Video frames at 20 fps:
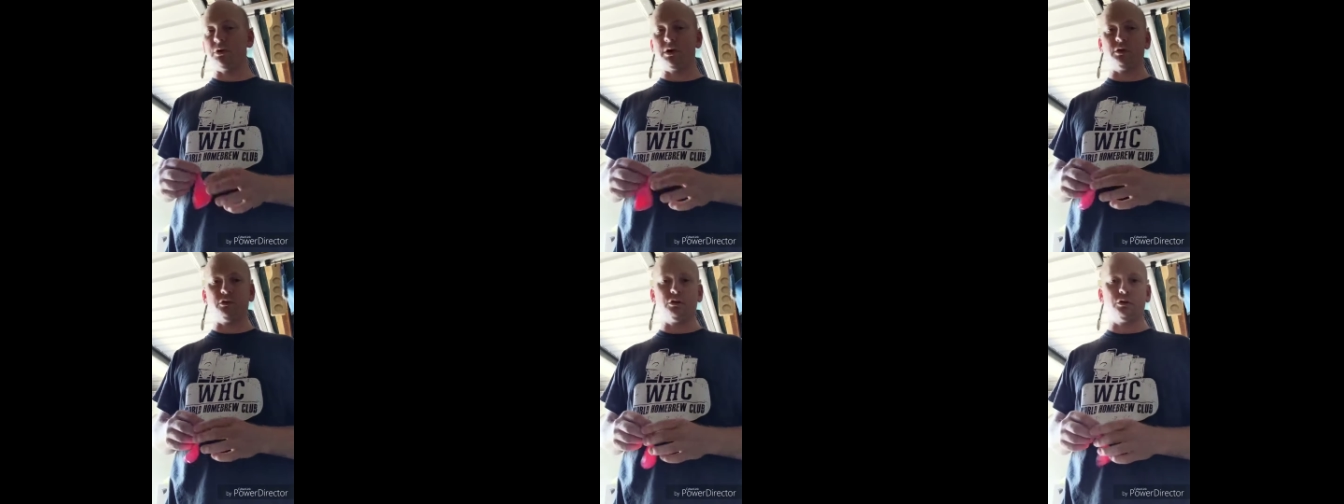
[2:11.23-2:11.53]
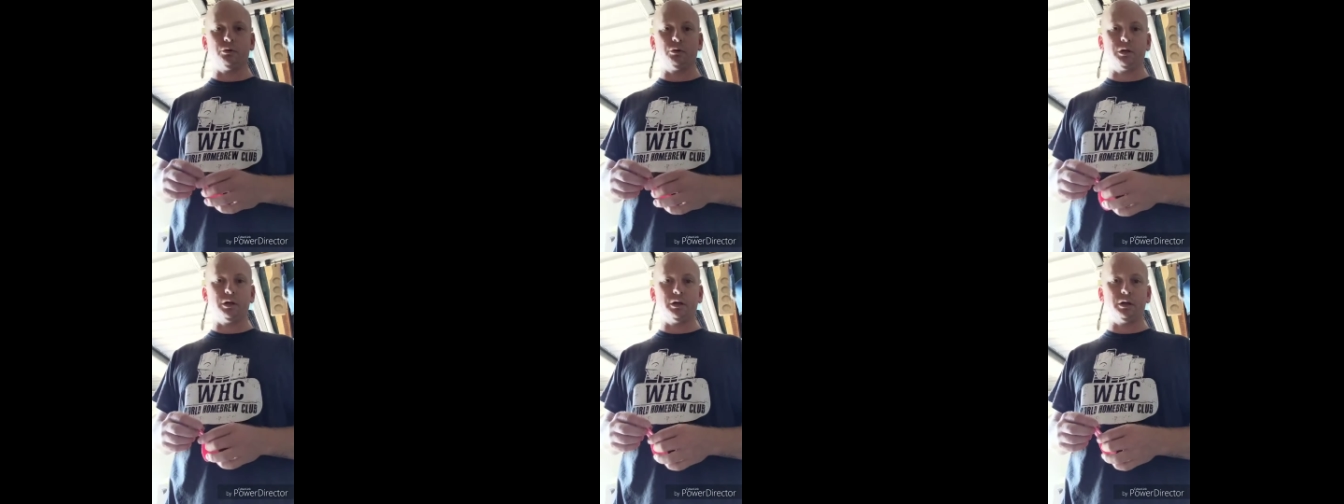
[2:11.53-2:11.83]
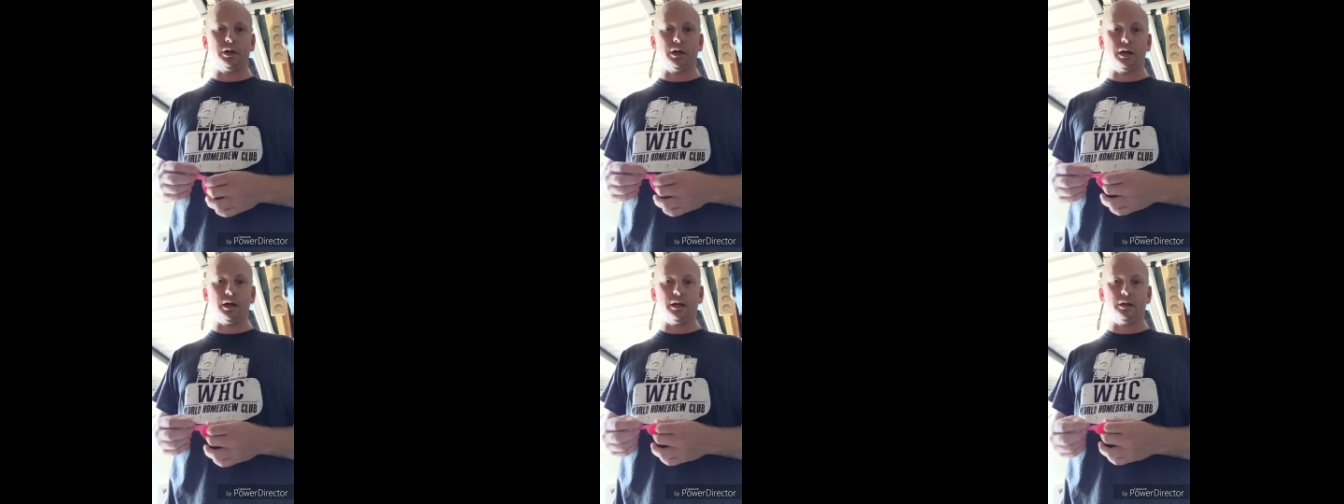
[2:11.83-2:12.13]
been
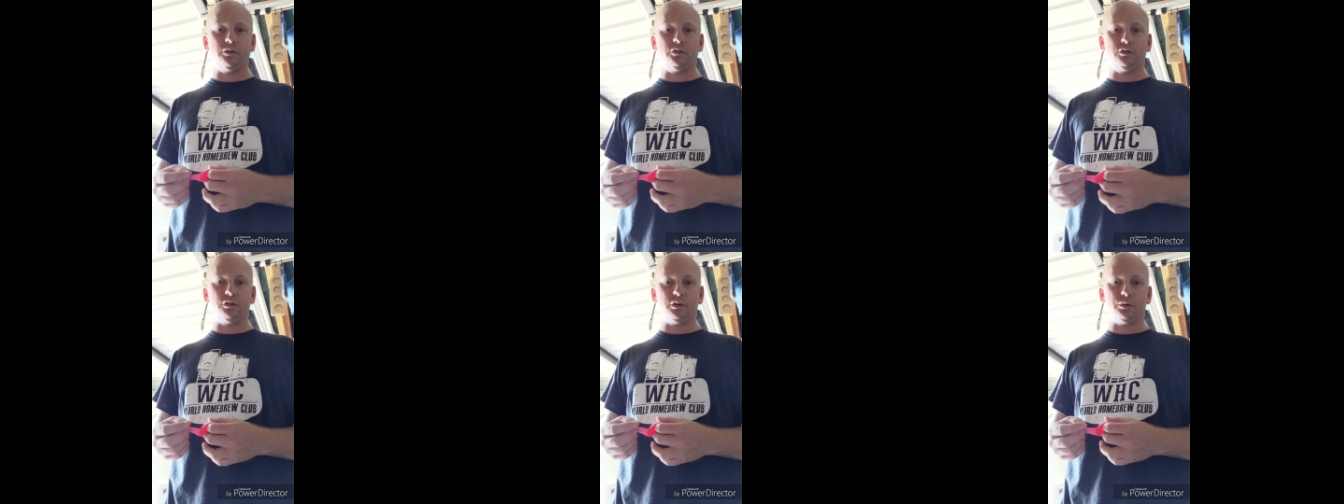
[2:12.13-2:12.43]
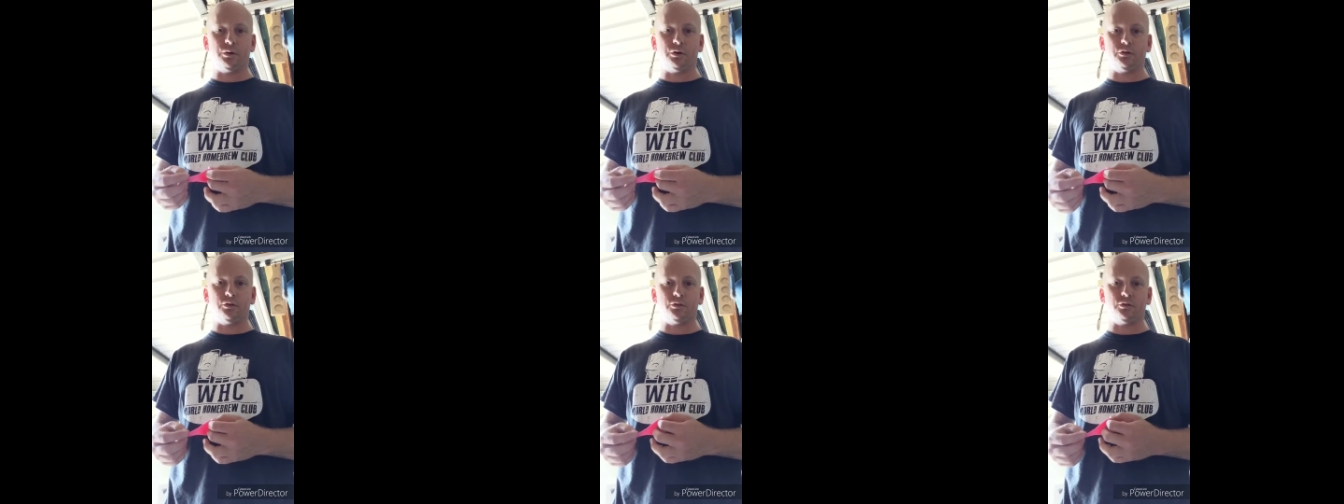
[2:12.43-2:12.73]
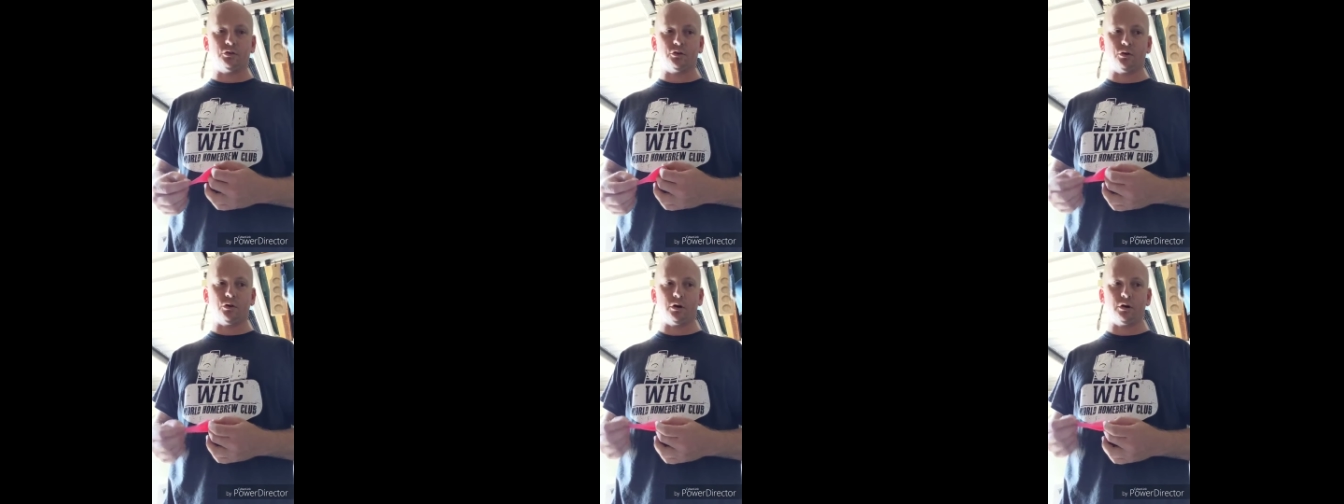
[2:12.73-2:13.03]
doing a series
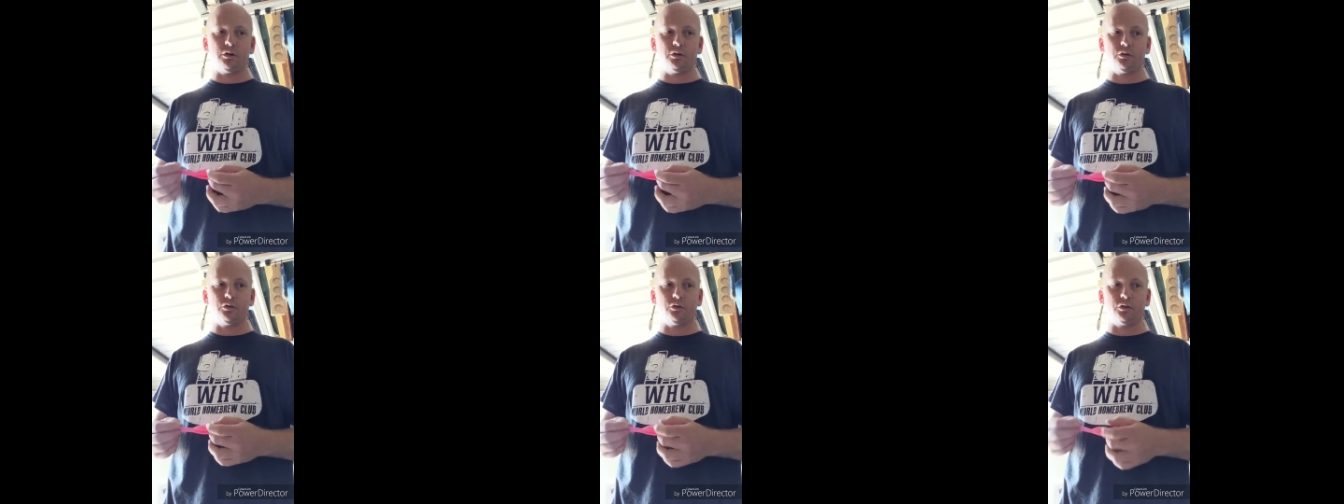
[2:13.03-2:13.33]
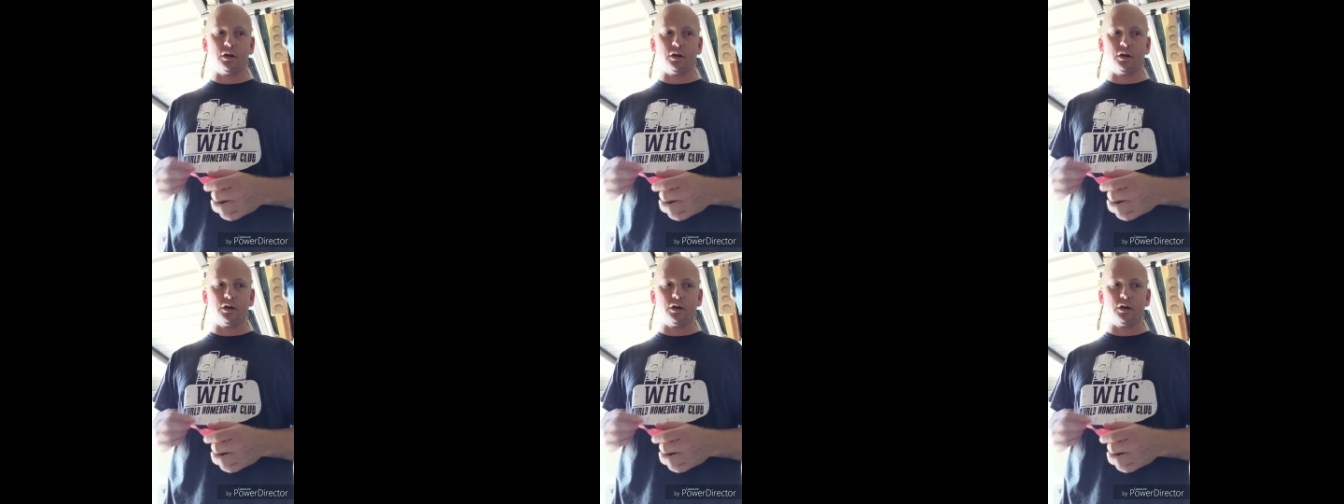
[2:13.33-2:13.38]
of ciders.